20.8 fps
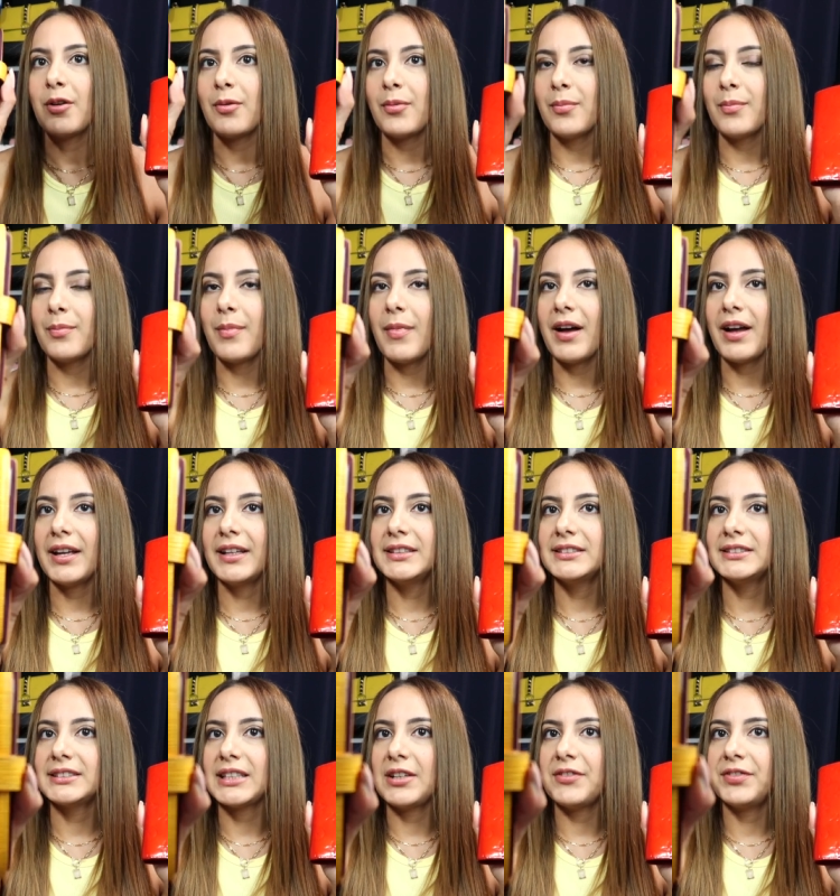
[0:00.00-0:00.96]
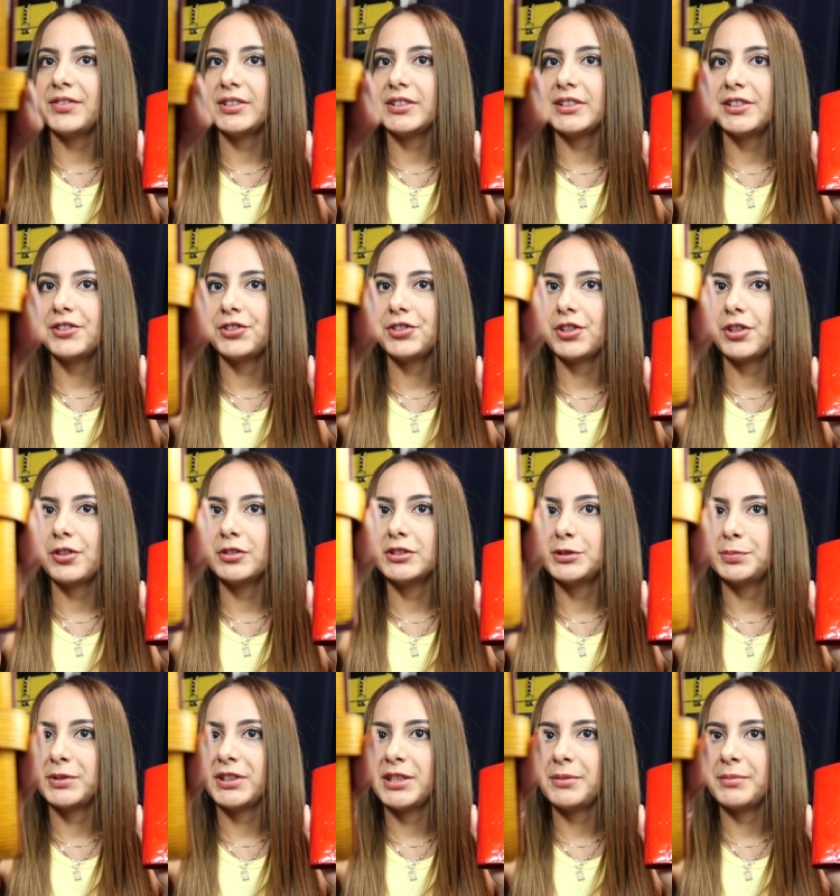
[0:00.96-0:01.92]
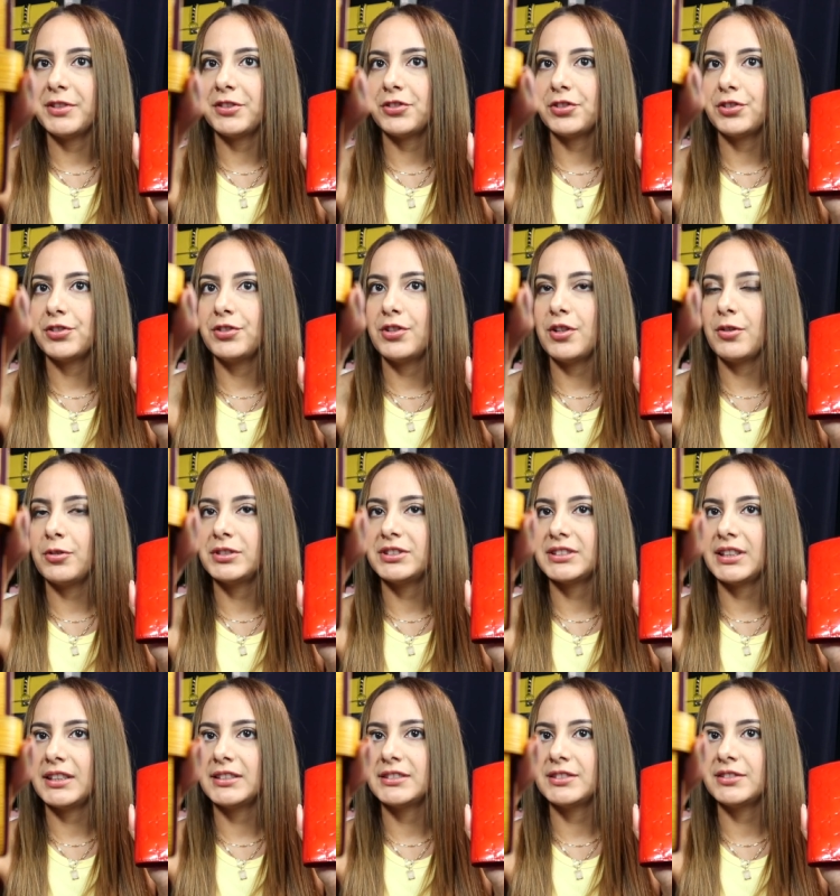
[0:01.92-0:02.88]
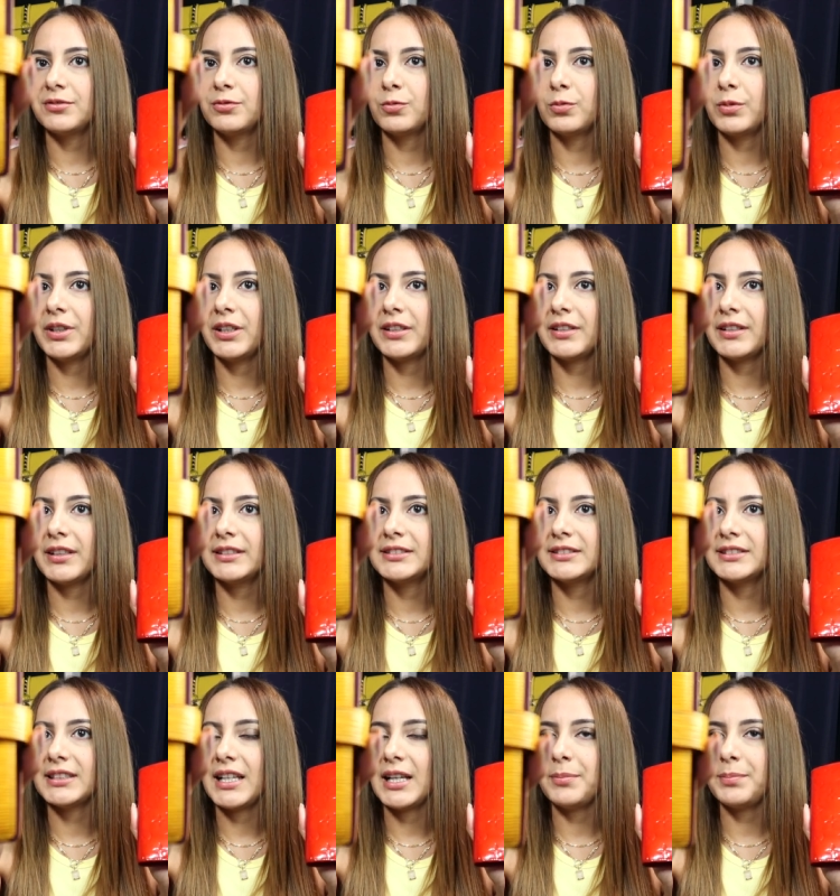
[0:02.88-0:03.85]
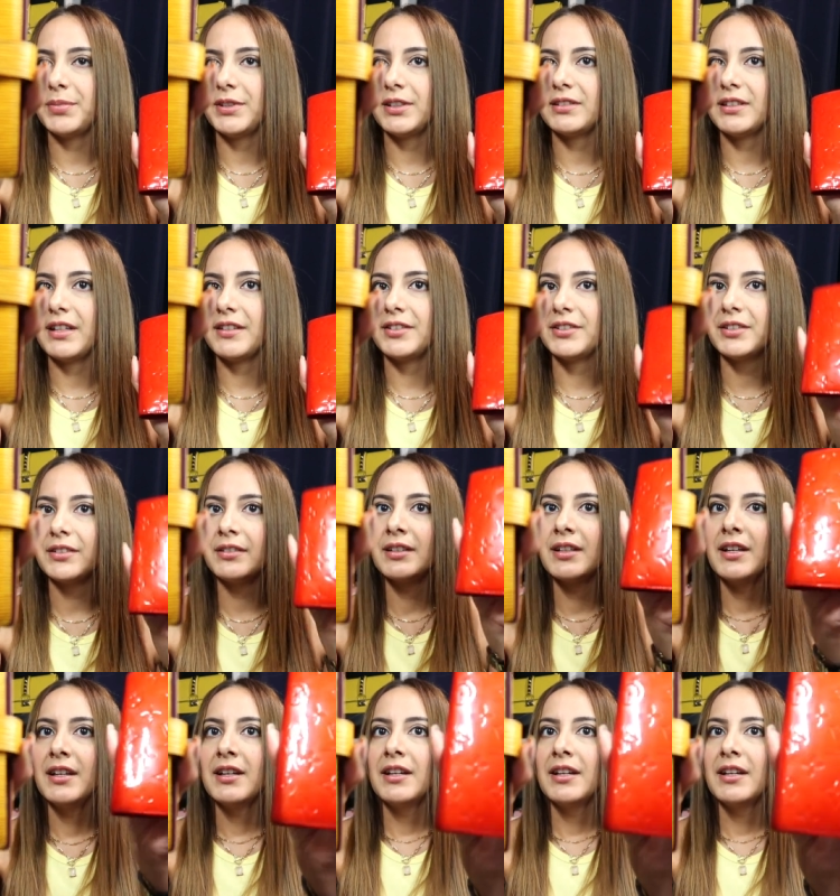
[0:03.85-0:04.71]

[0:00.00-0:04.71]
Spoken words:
mine definitely shows pretty much no signs of wear as the Epi leather.